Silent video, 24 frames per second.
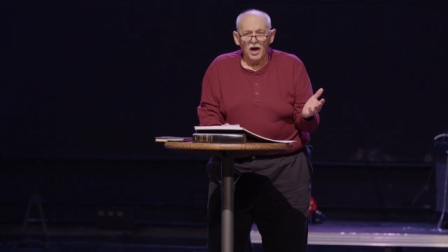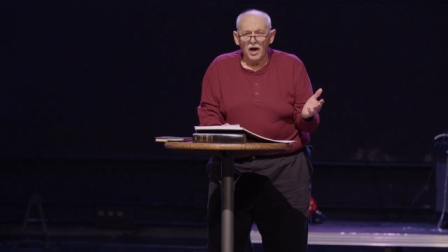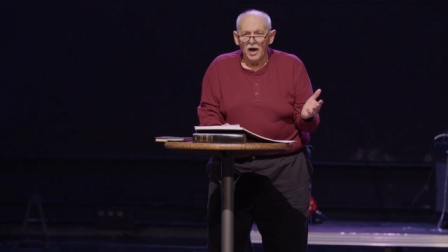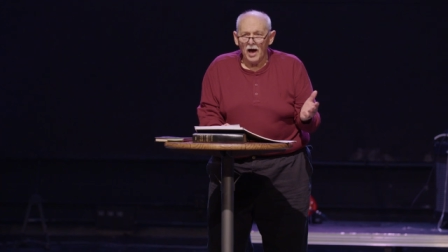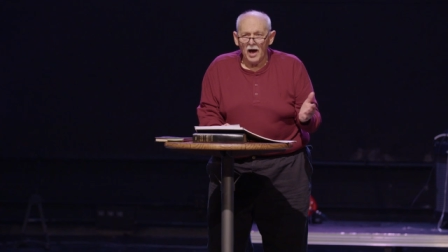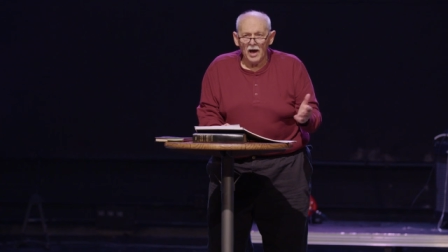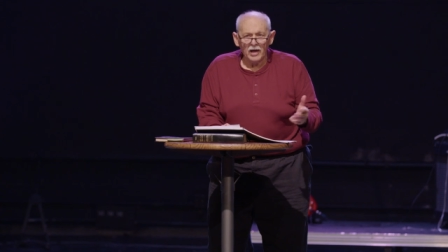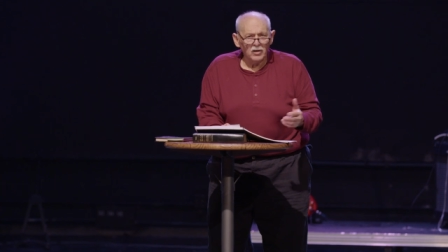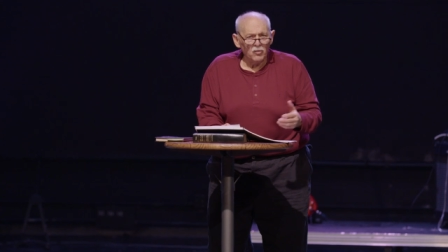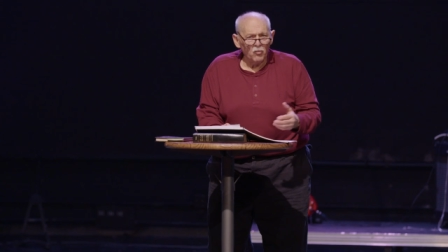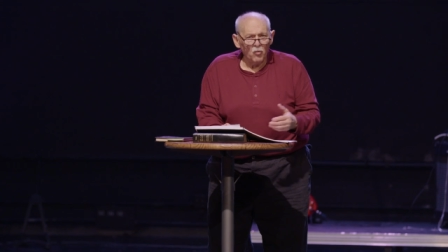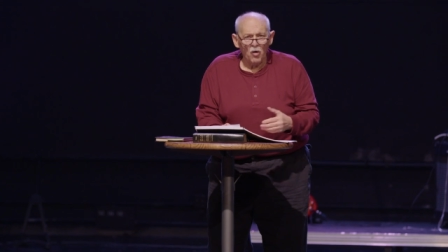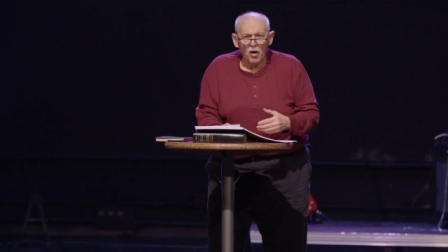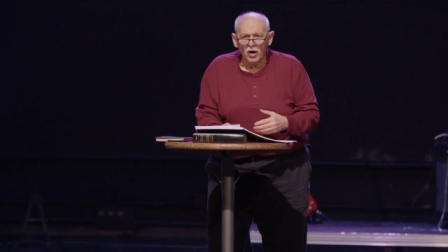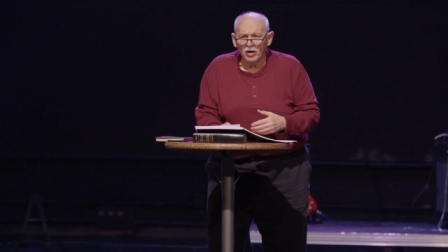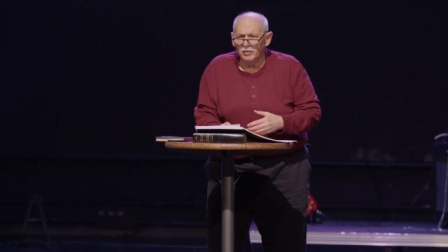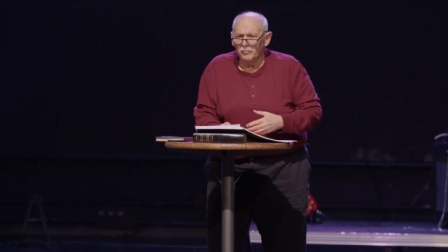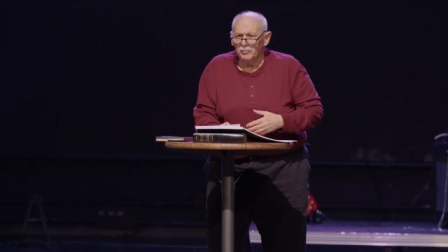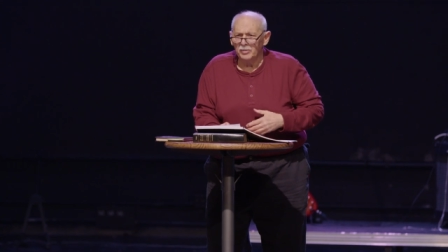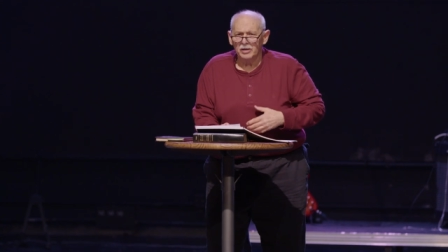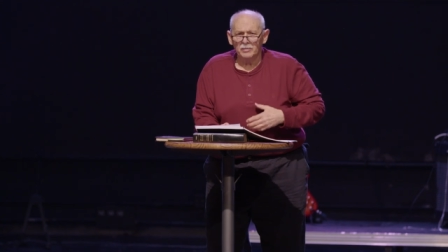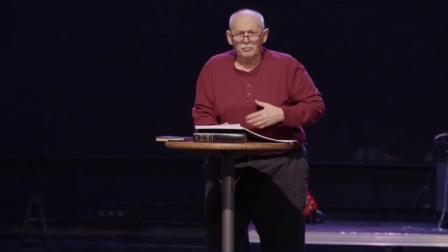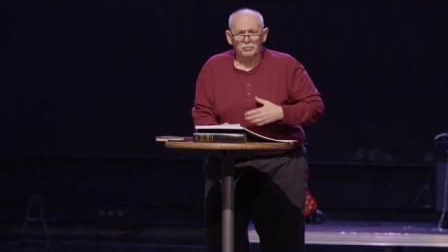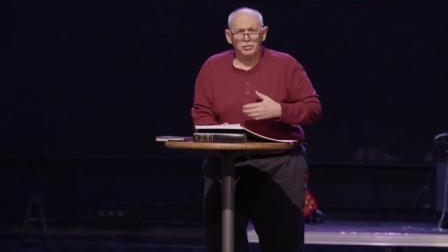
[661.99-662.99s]
I don't want
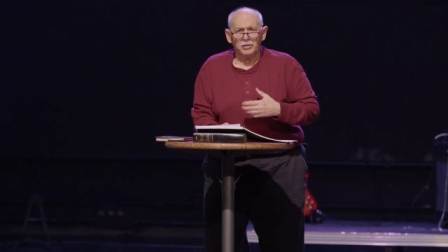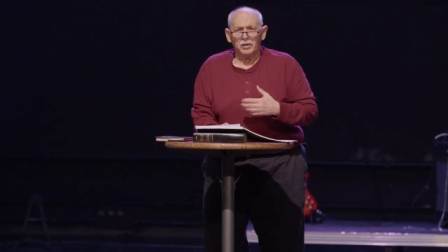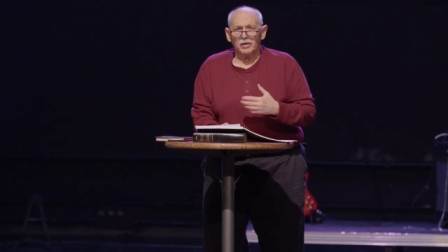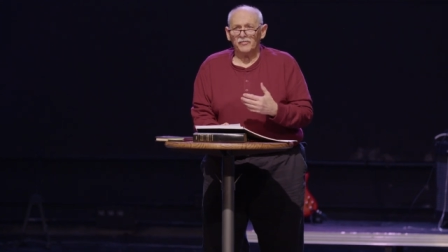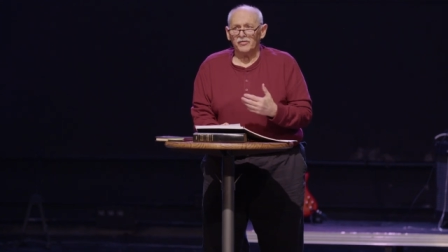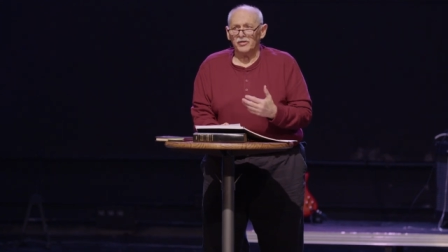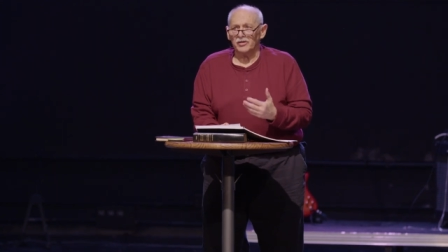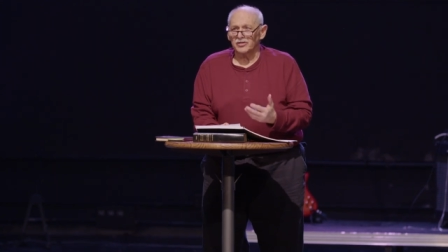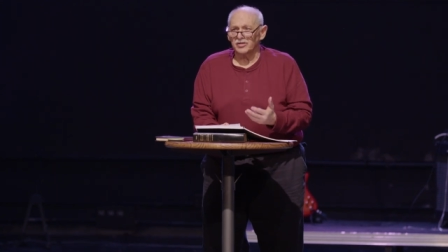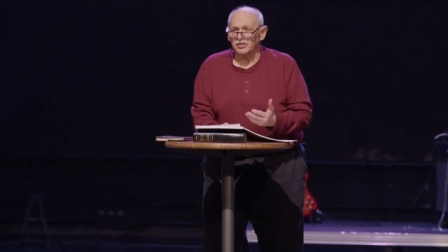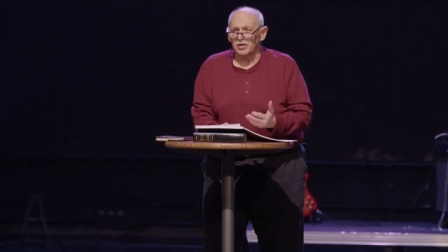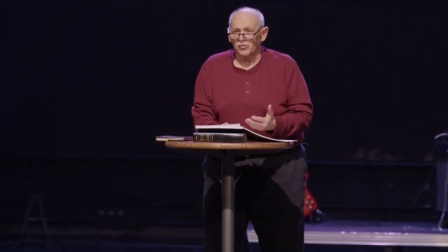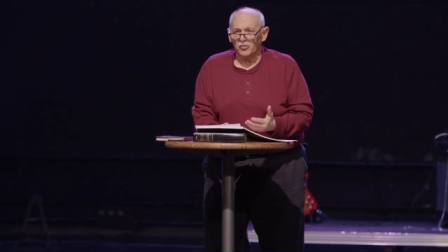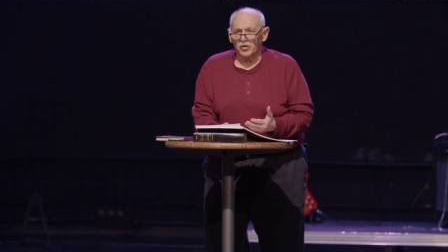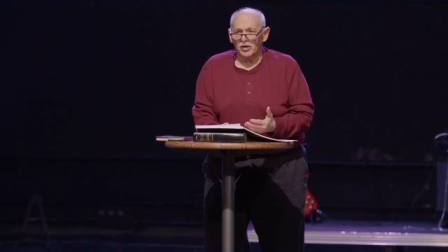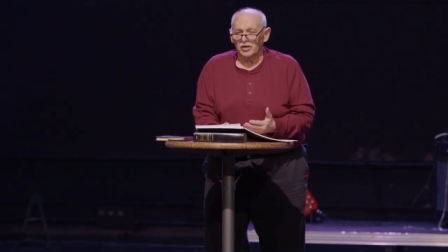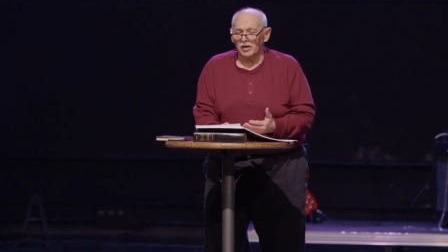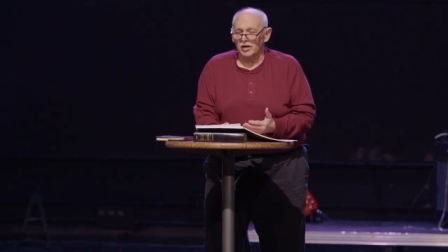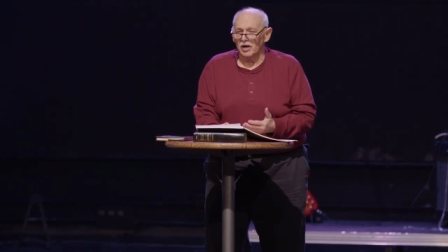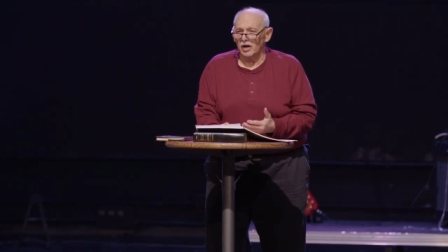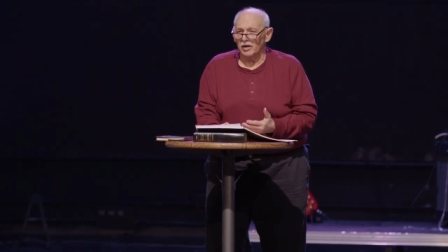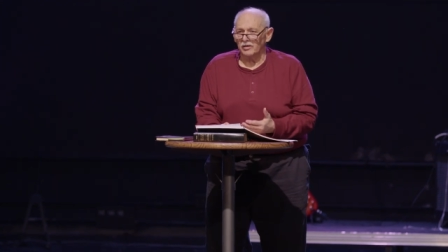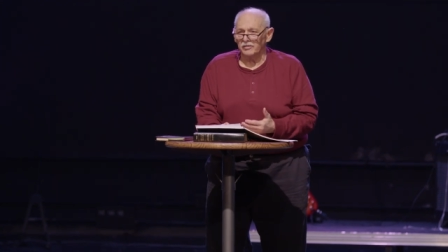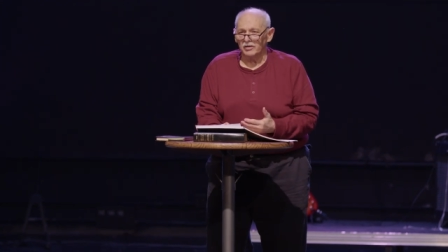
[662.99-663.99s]
to be oblivious to what
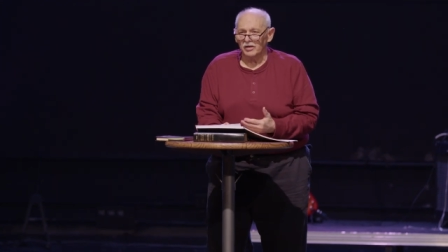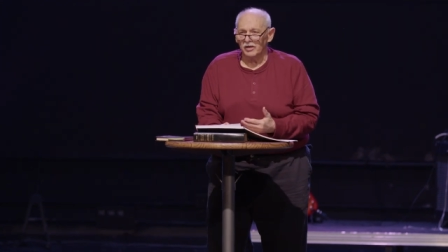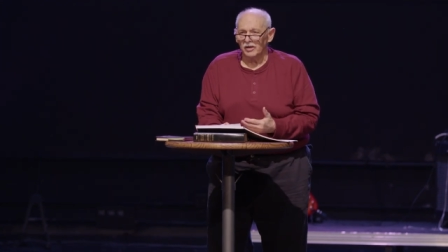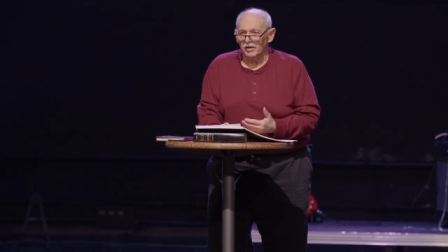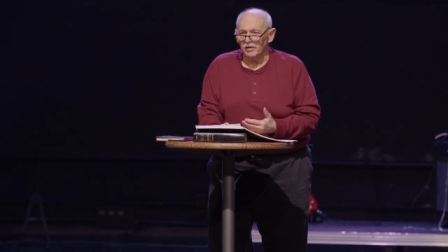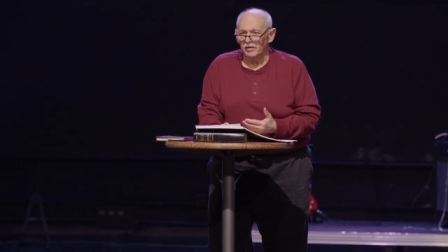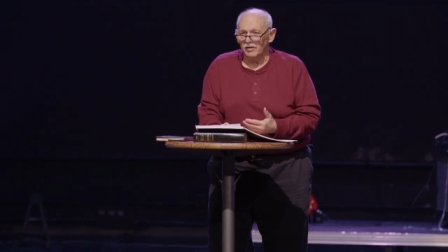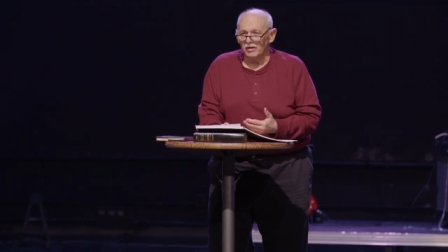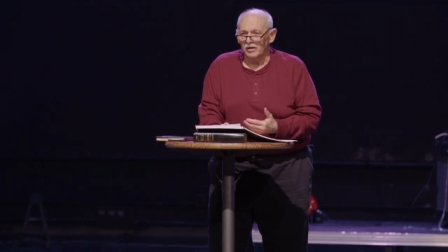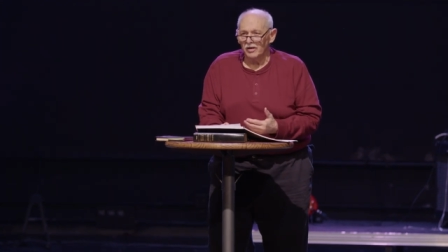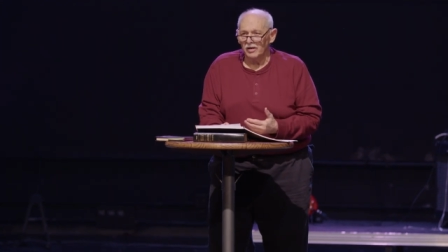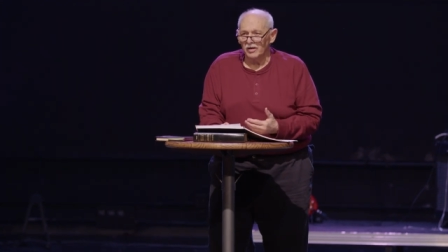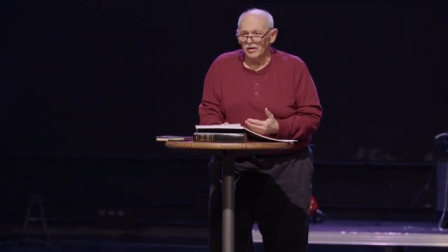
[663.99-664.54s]
God did.